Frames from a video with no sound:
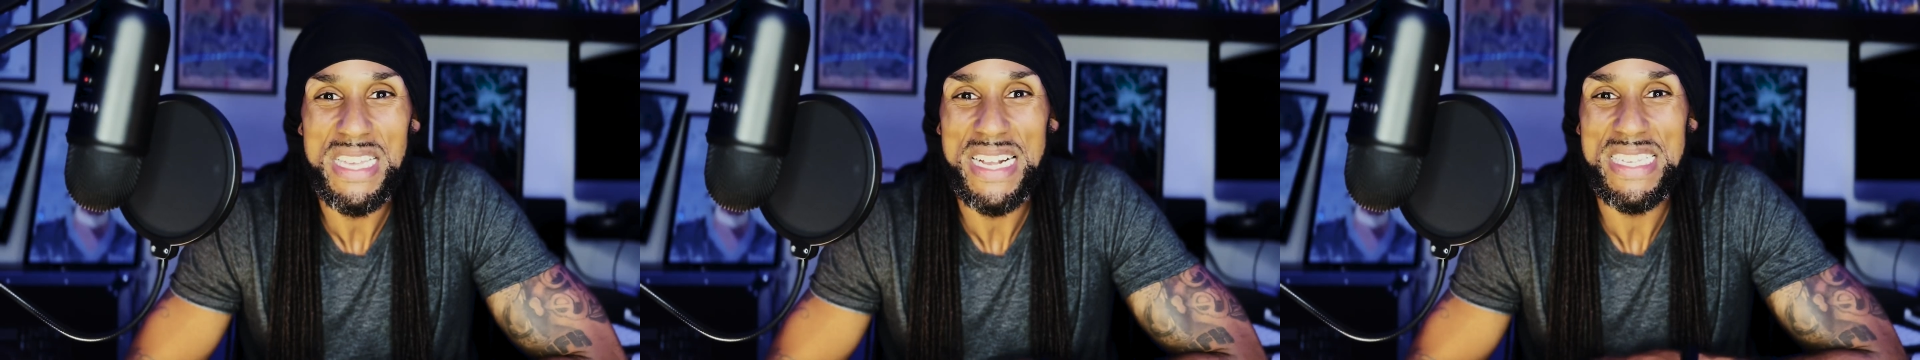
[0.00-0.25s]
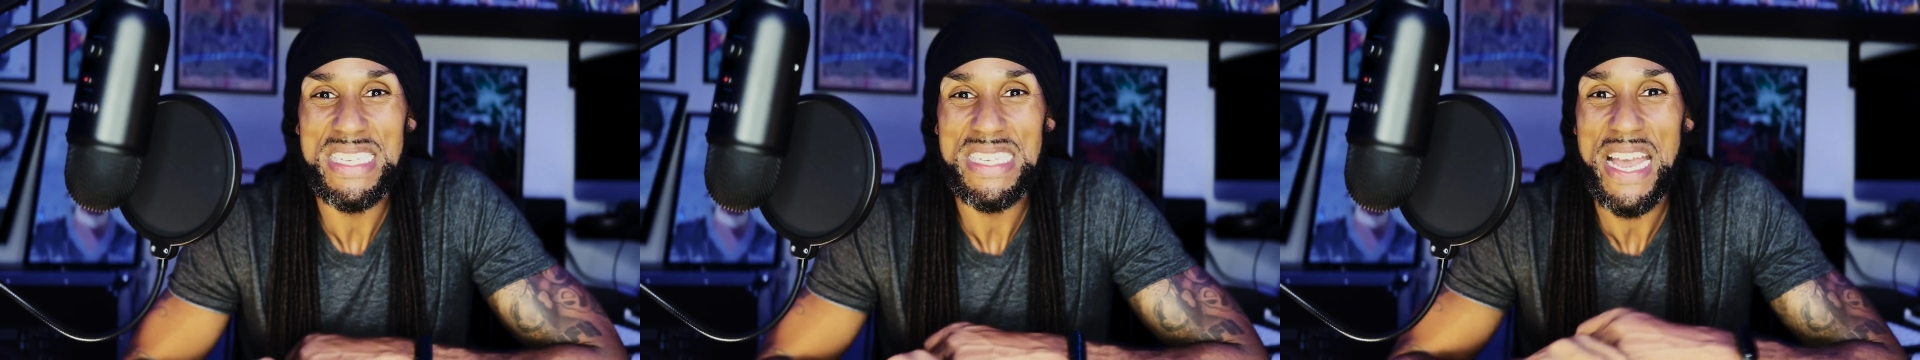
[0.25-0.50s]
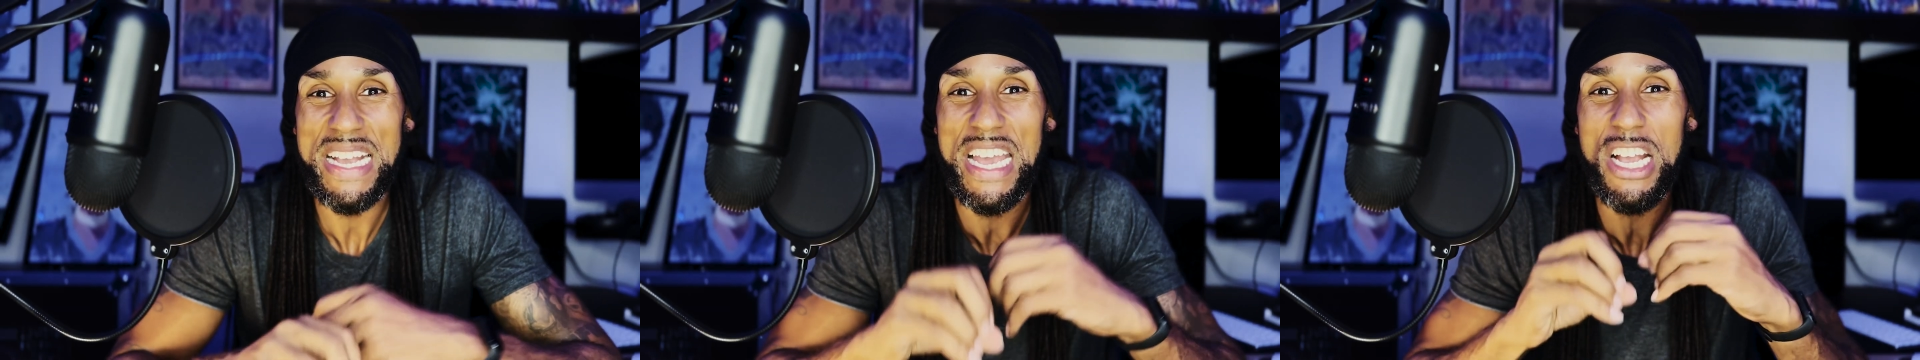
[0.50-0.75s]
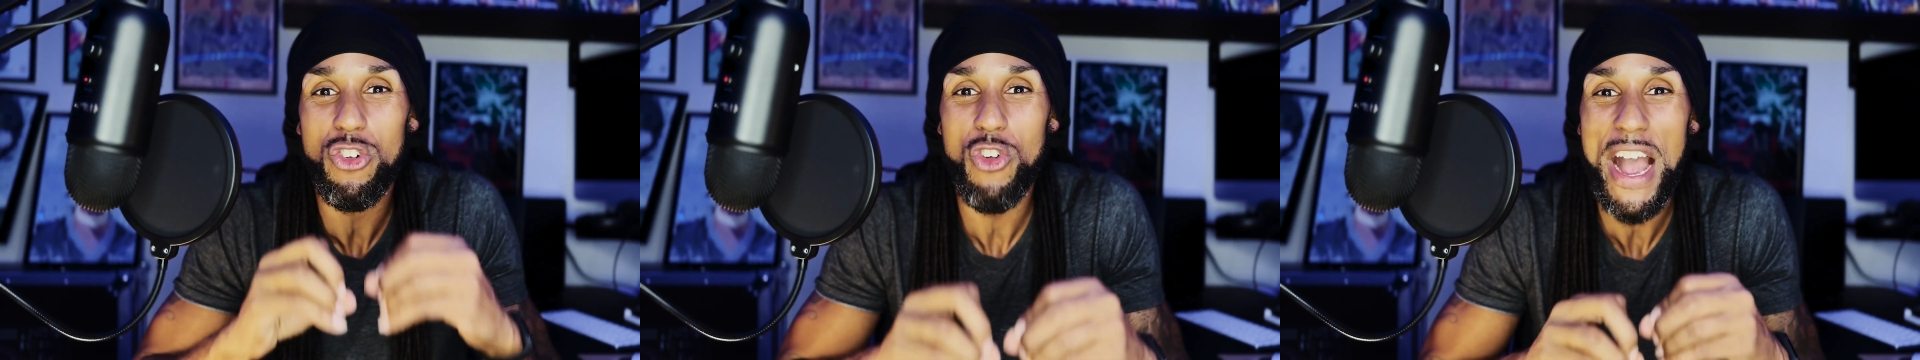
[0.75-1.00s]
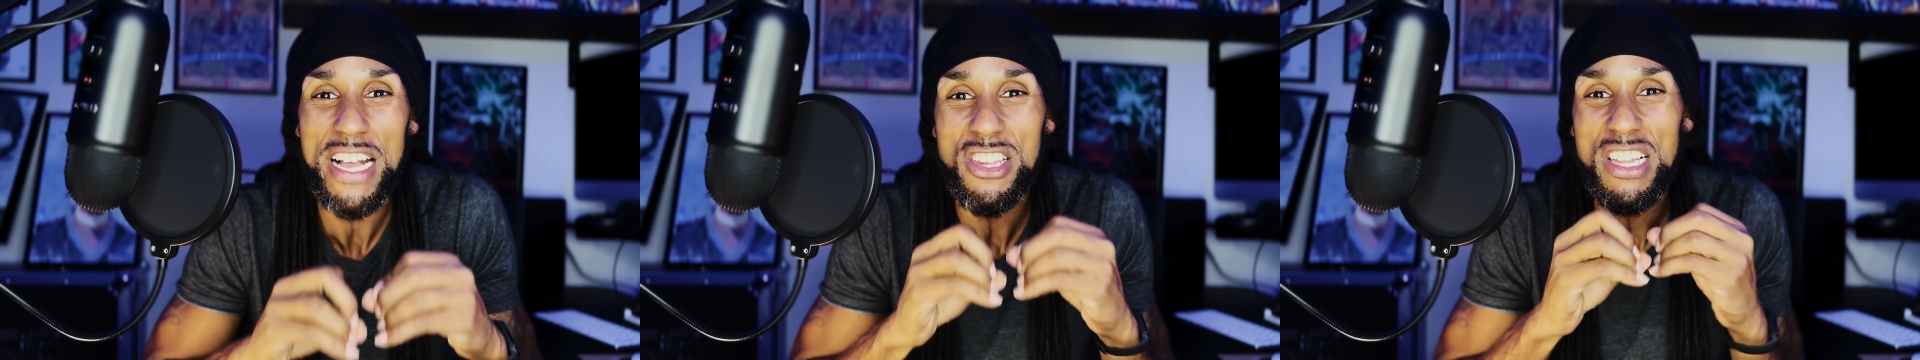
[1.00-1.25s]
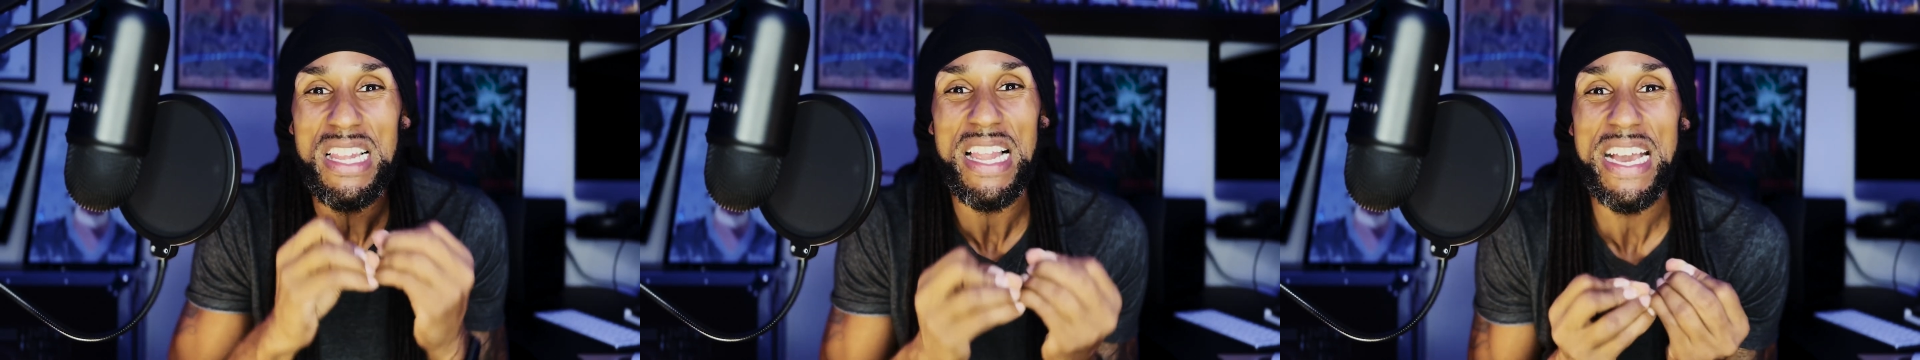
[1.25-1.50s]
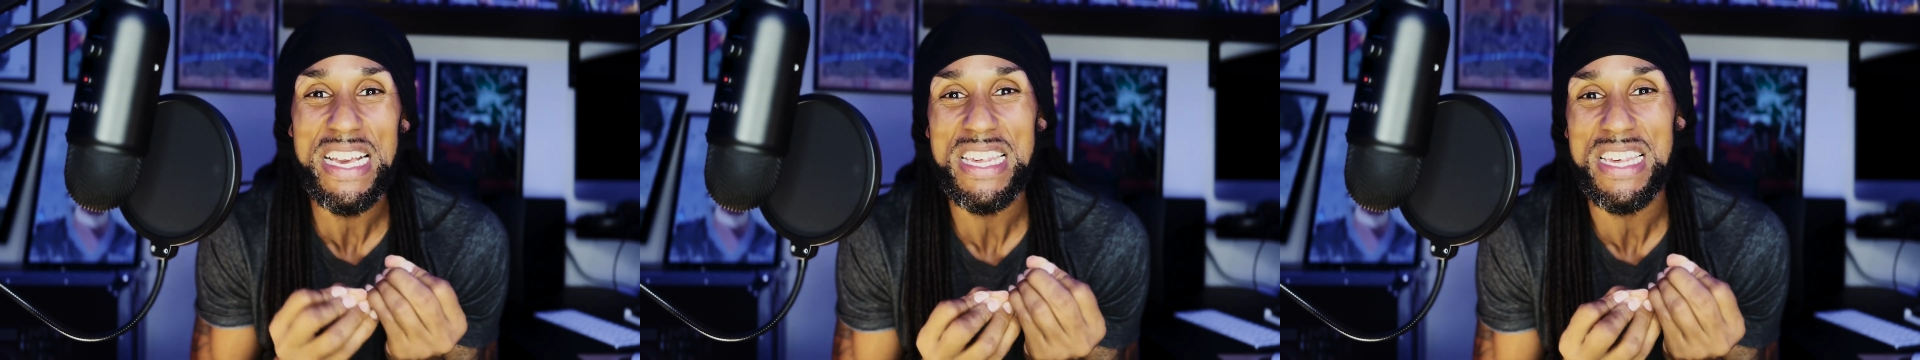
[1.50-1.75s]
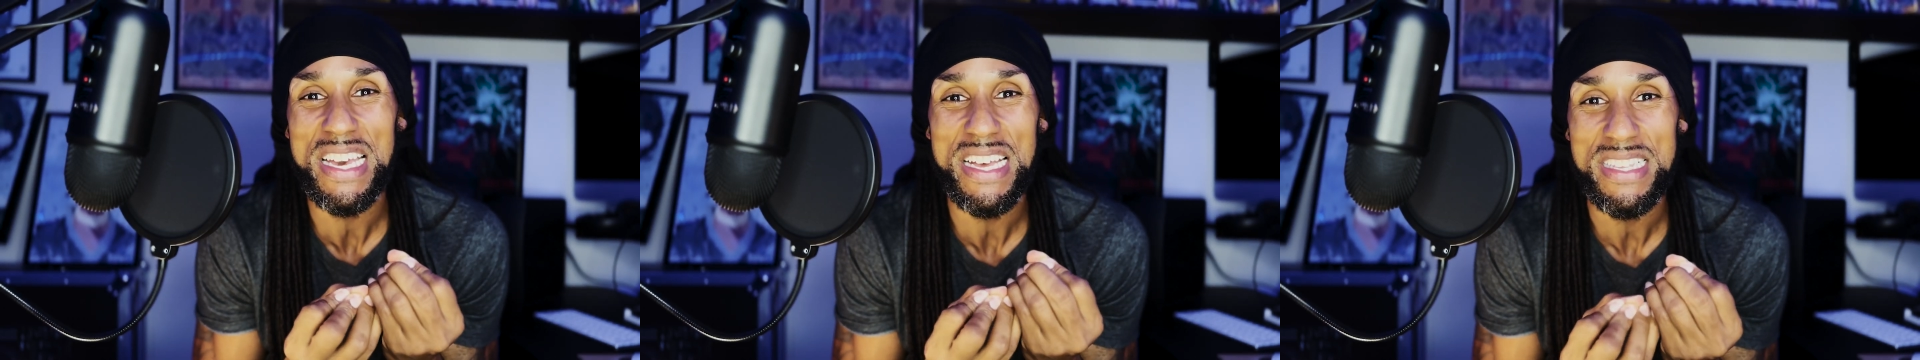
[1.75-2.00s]
like to say,
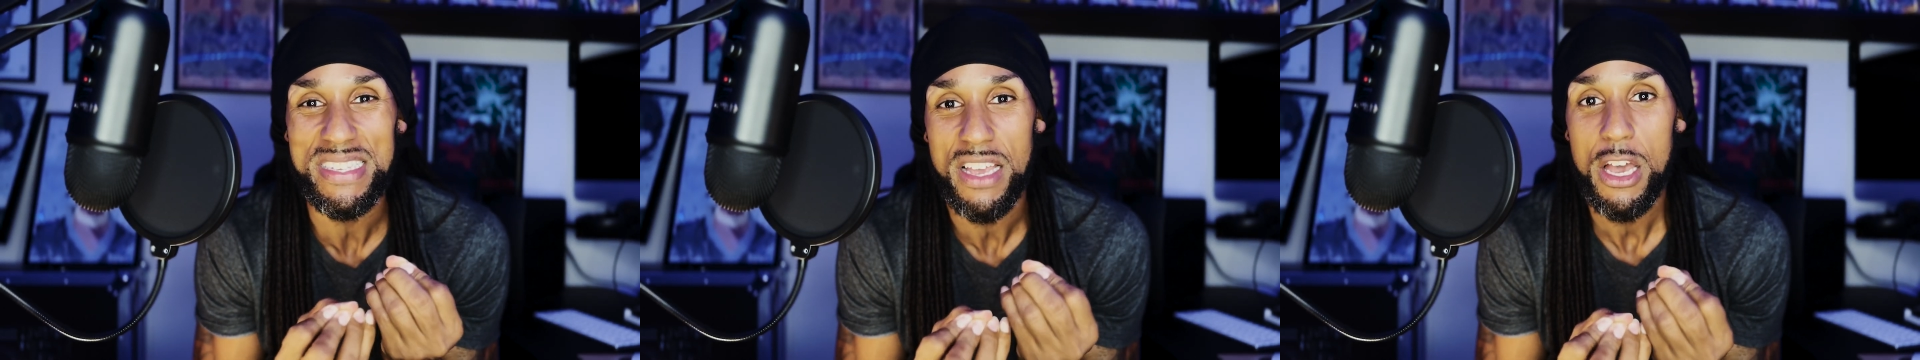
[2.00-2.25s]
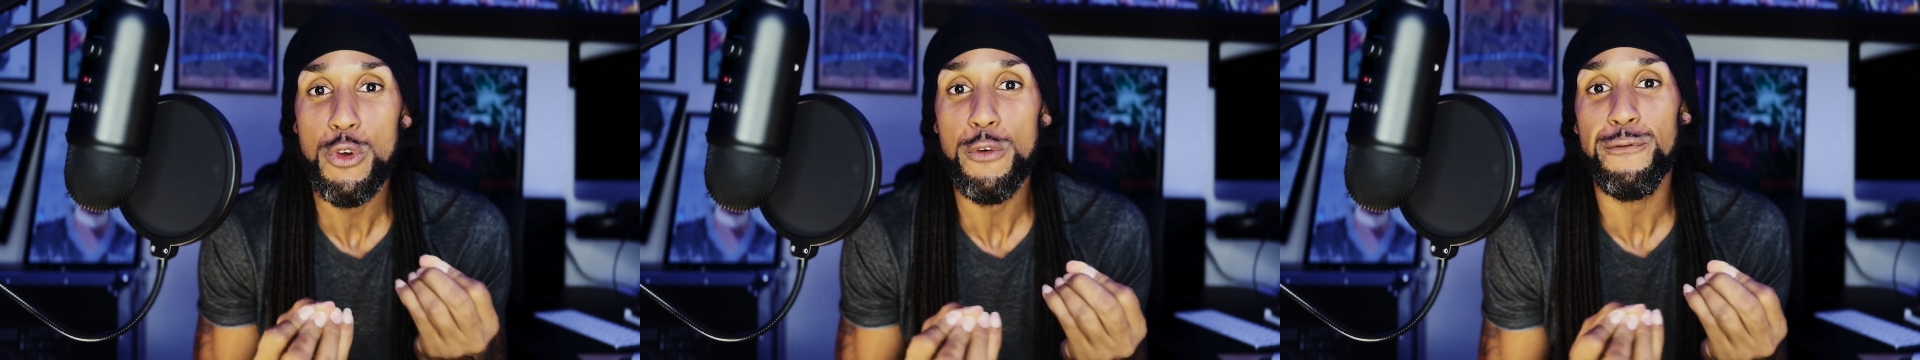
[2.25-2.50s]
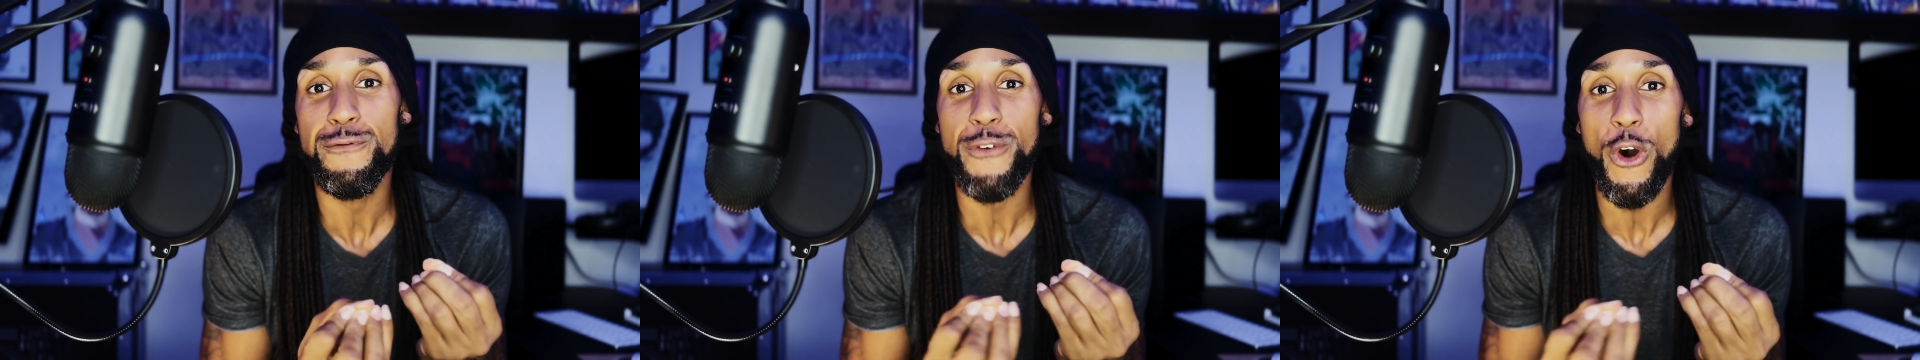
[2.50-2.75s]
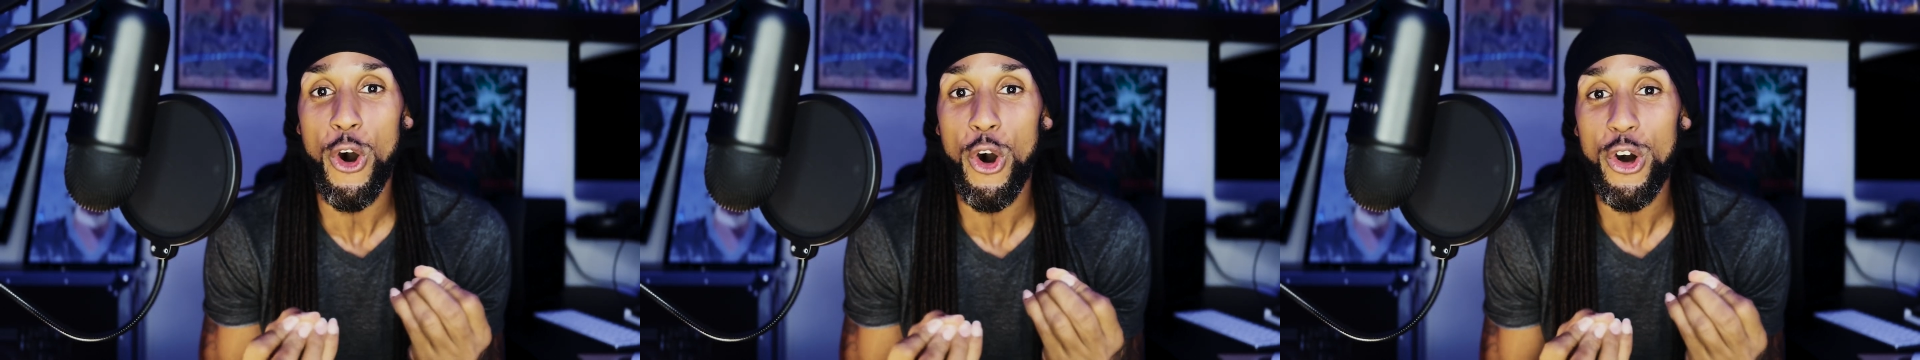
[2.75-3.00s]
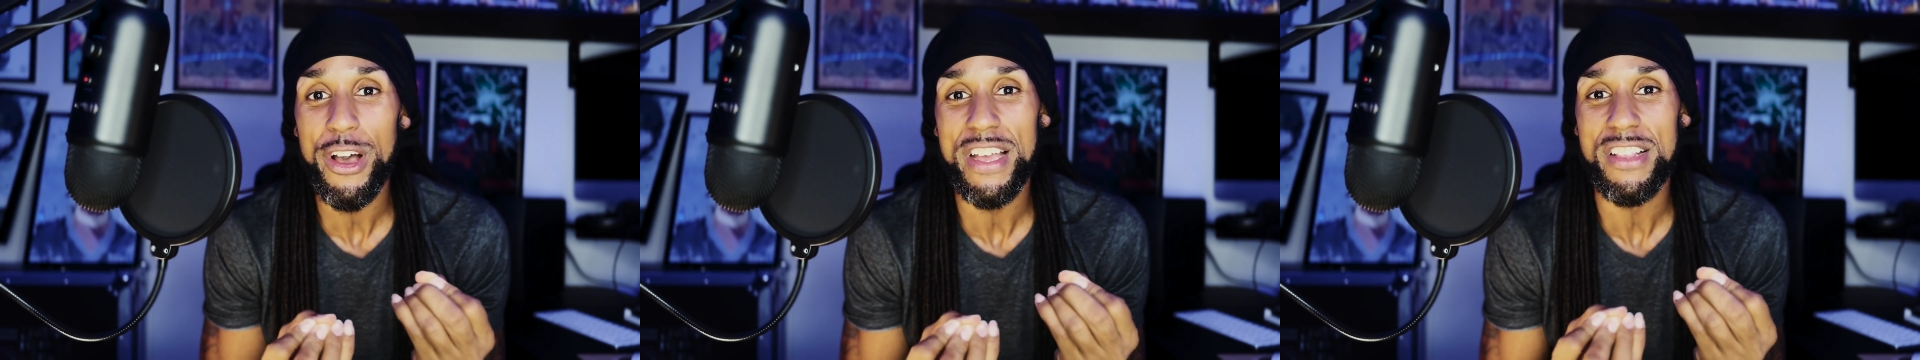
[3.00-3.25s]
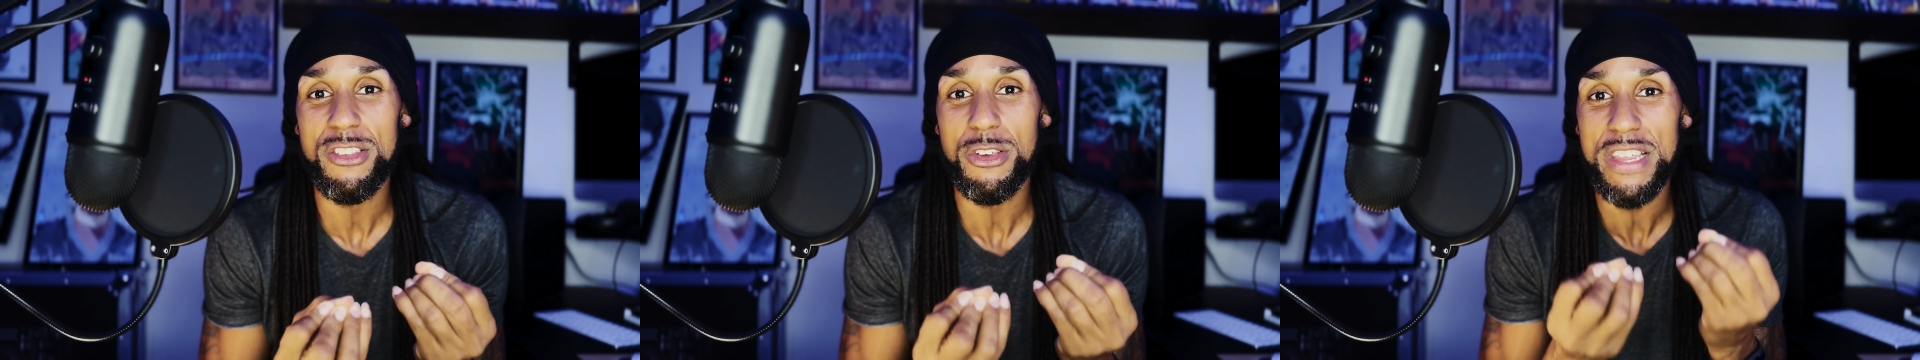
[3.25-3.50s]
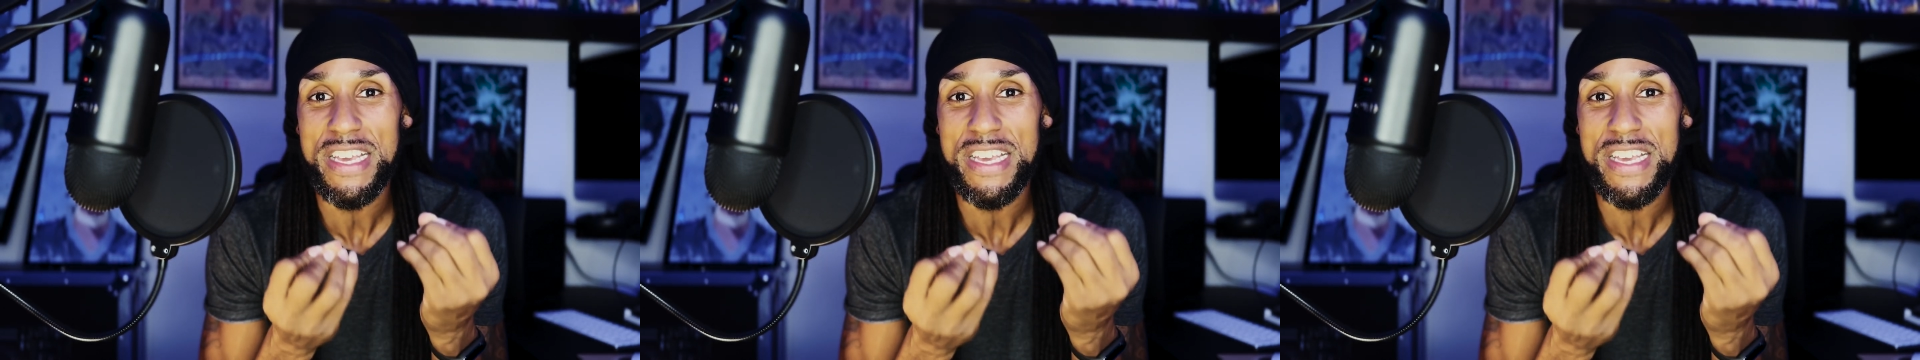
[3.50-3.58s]
congratulations. You fall into the